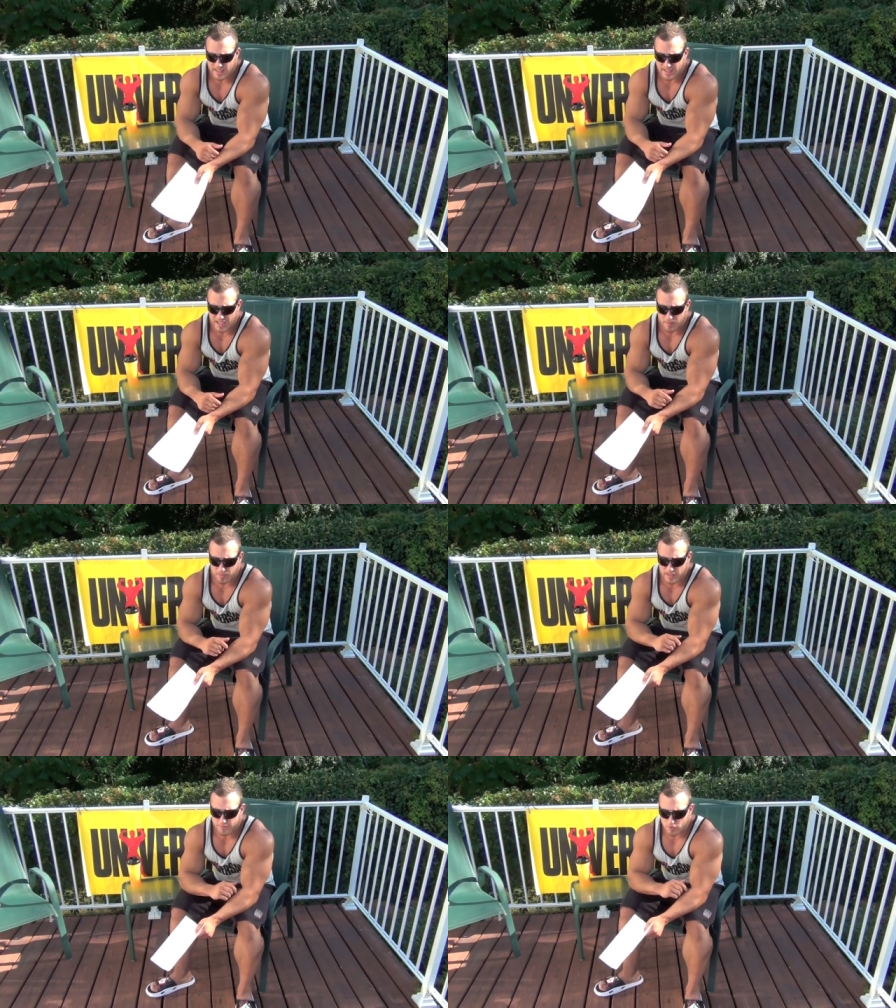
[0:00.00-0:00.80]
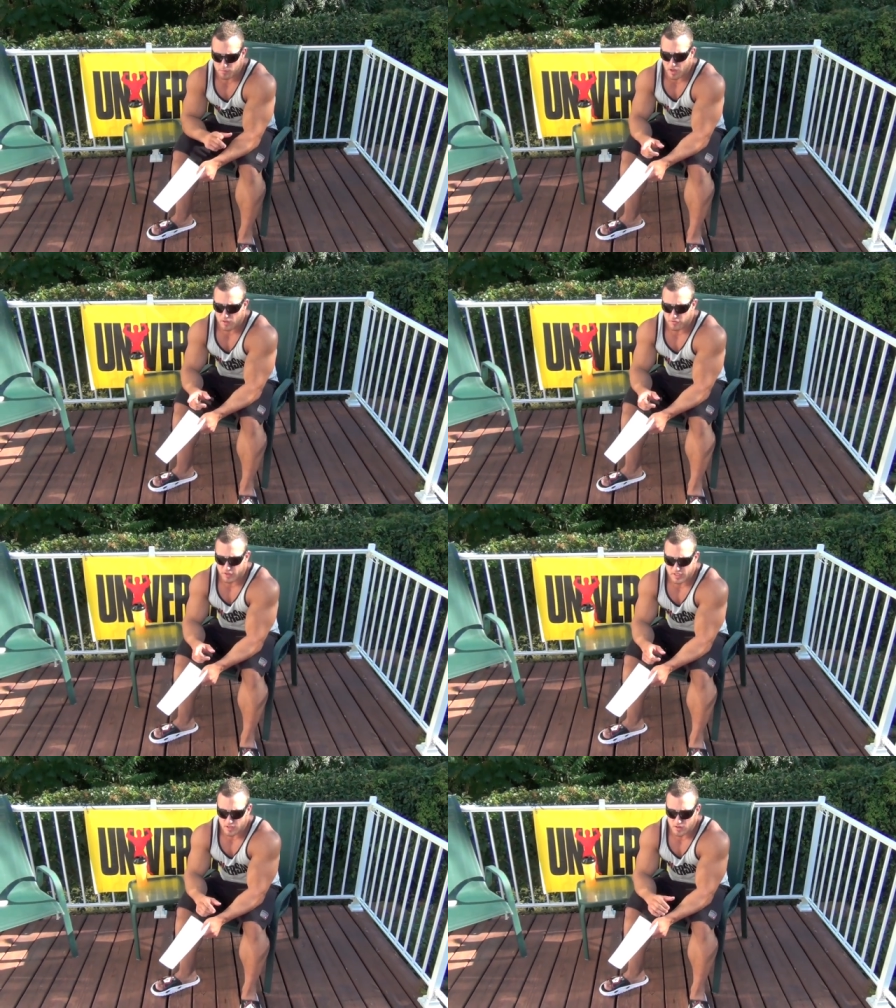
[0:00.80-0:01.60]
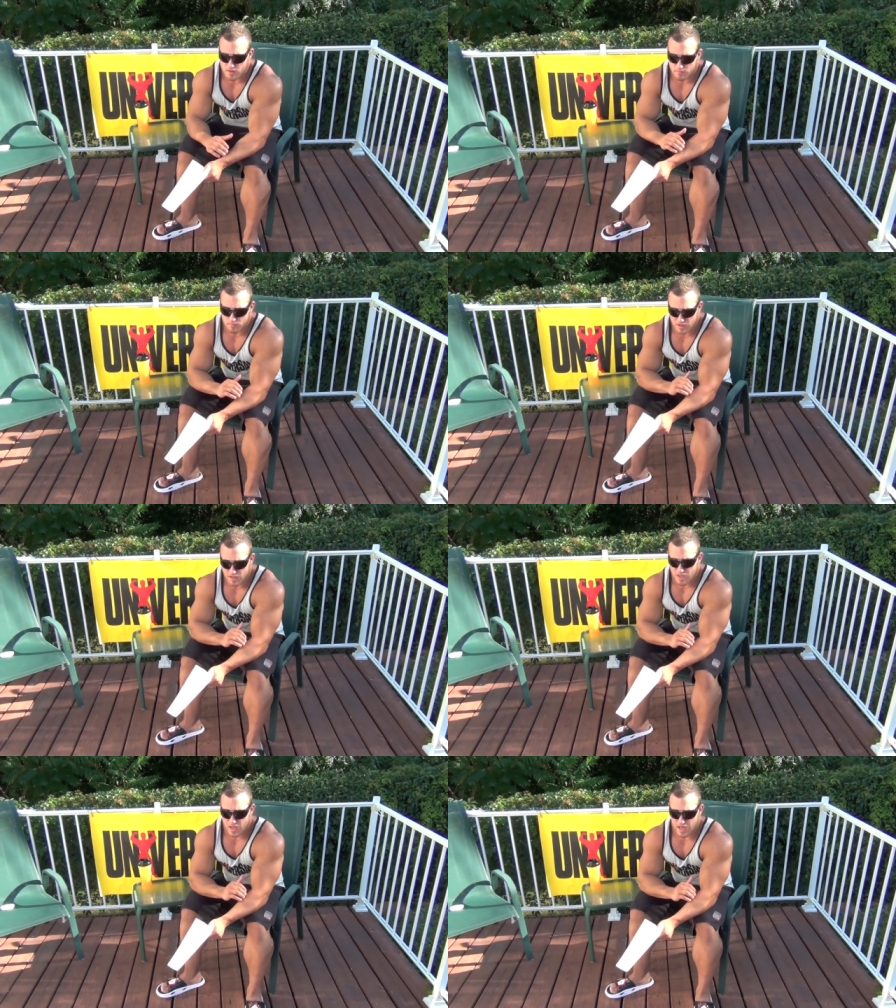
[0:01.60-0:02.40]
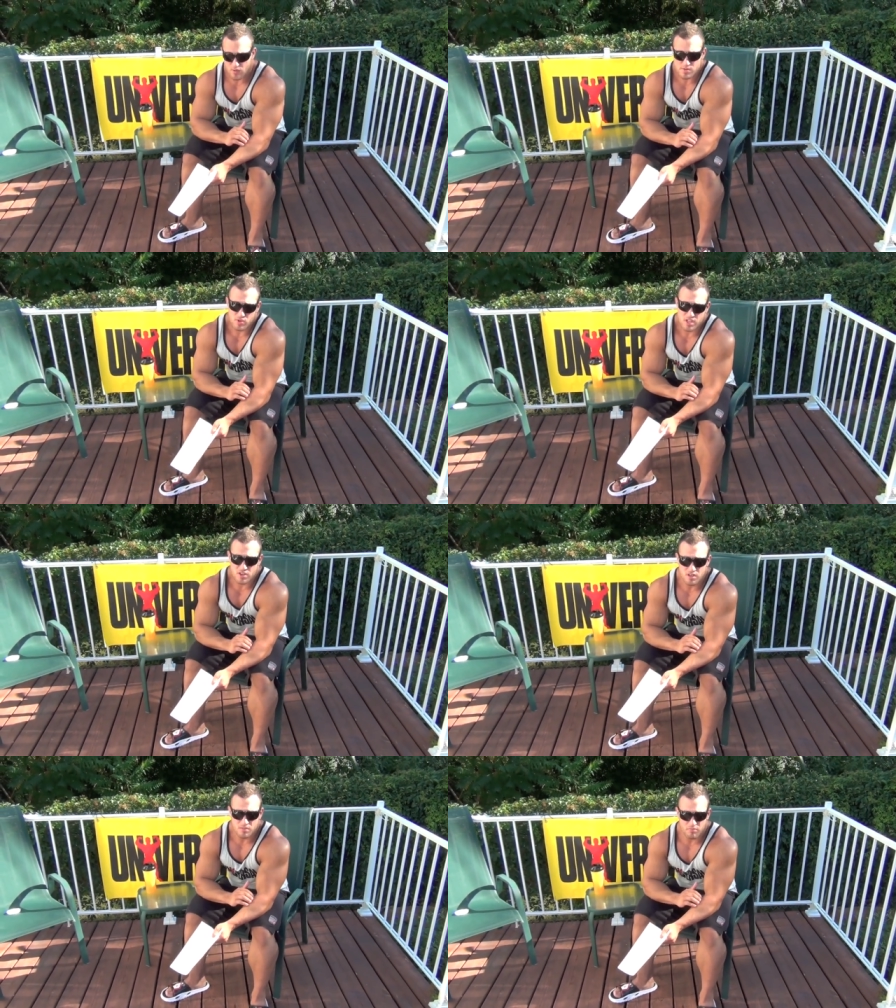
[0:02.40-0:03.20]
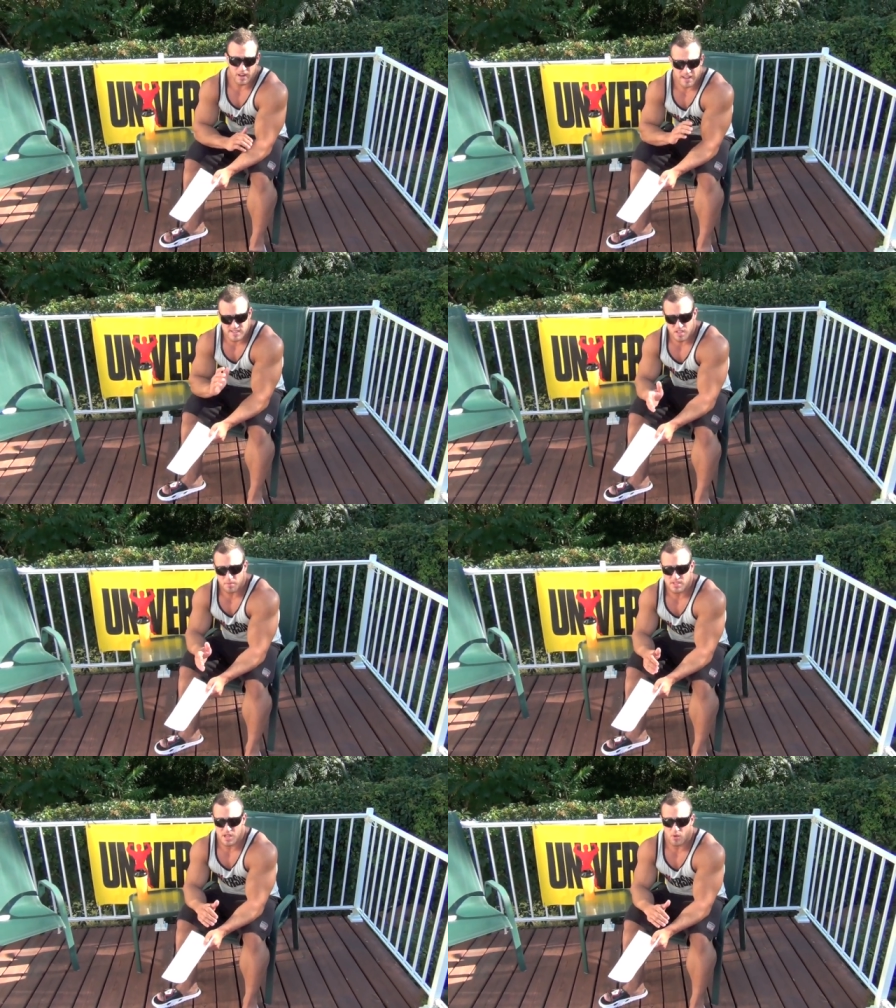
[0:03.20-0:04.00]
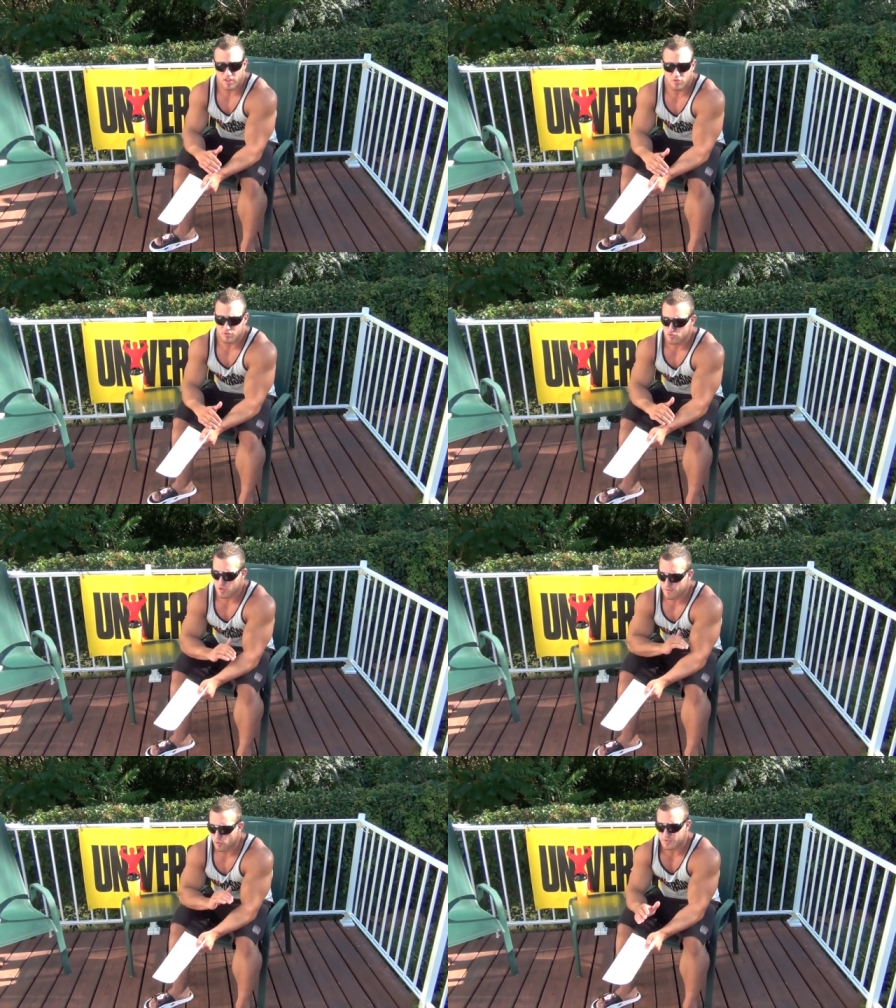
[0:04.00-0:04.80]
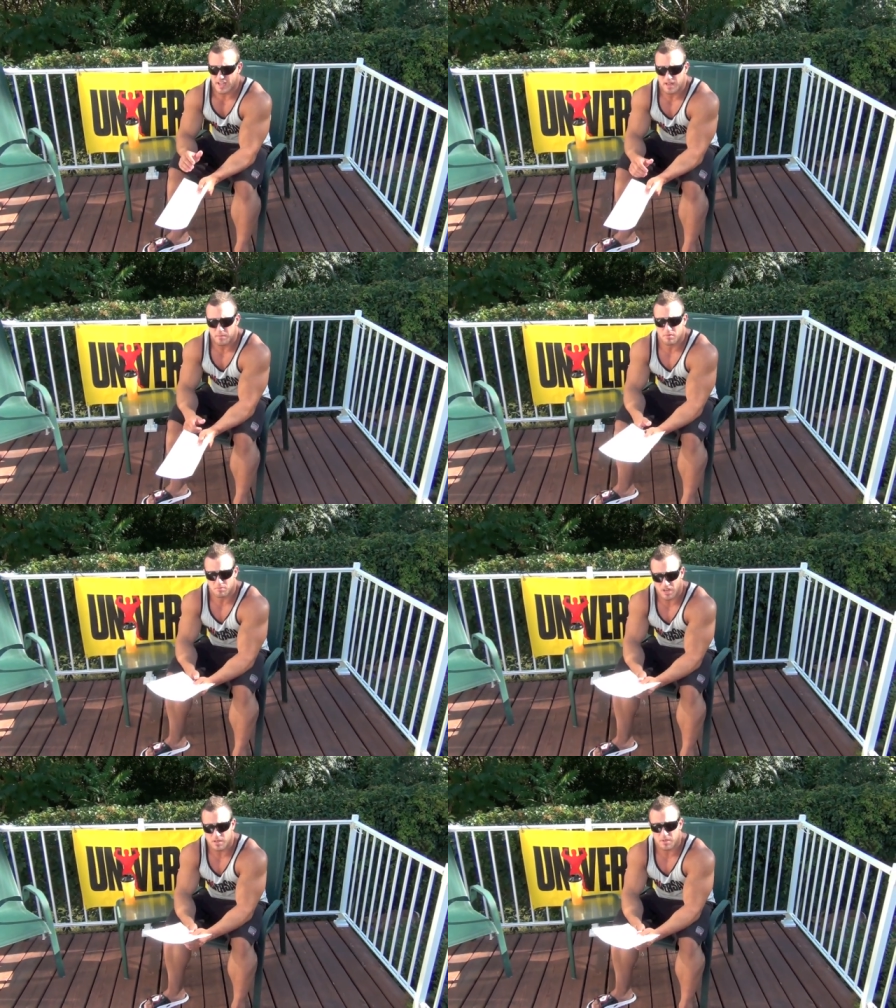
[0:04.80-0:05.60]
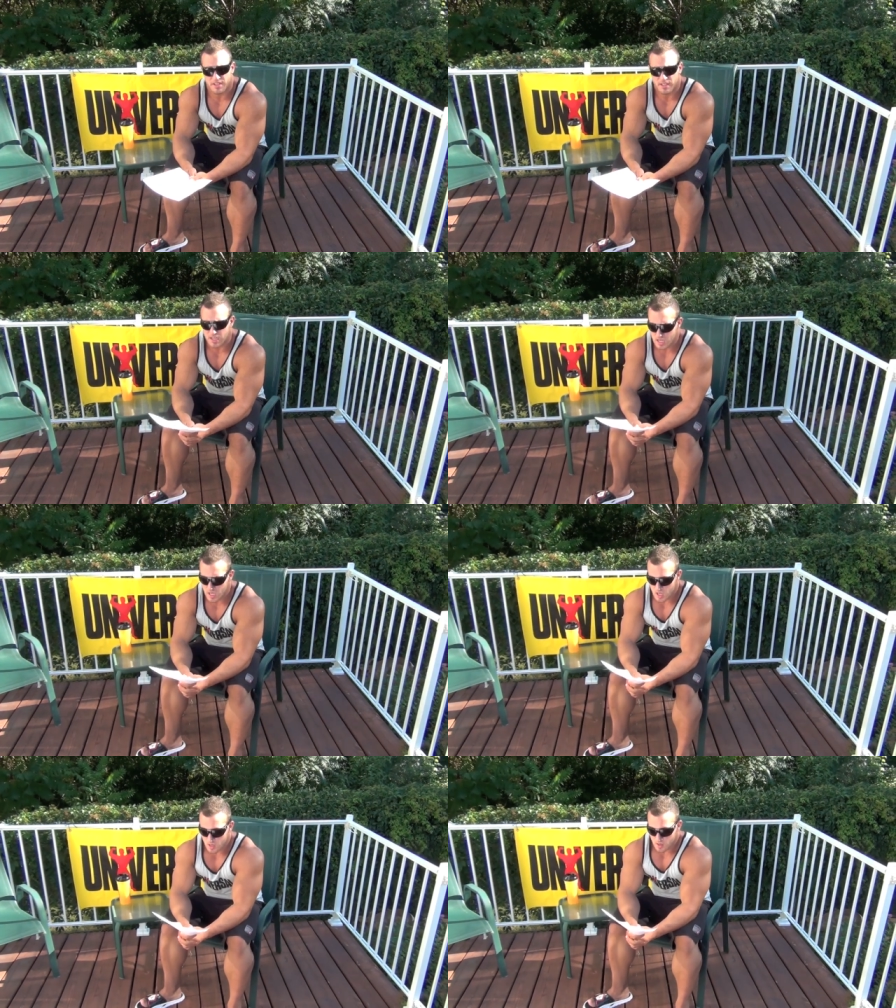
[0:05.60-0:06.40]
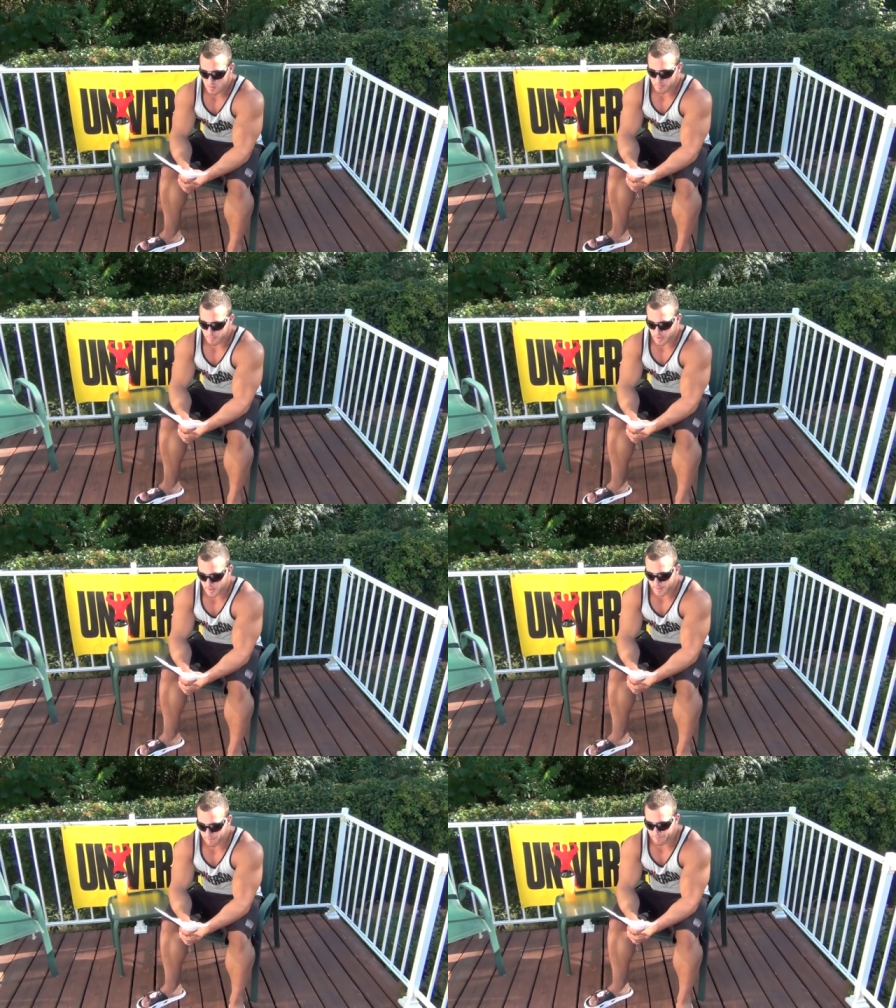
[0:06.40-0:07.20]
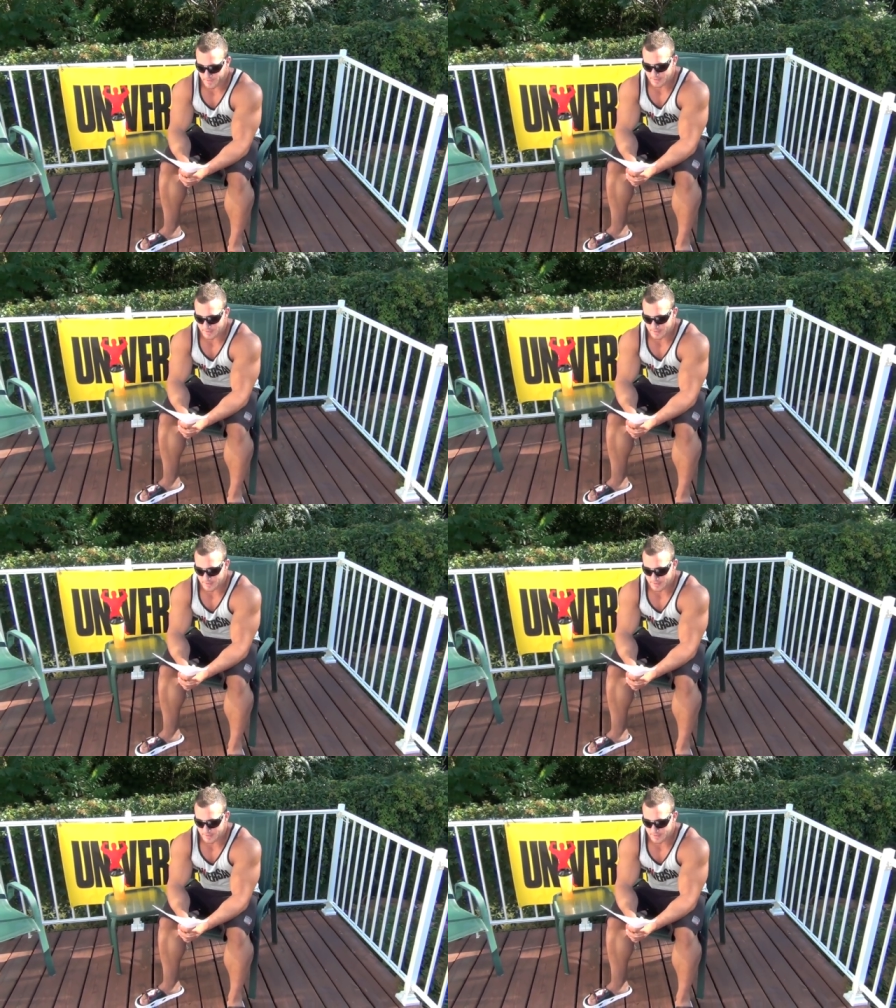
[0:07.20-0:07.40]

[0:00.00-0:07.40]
Like I played football for a year, I was pretty good, but I stopped because I wanted to do a full-time bodybuilding. But um,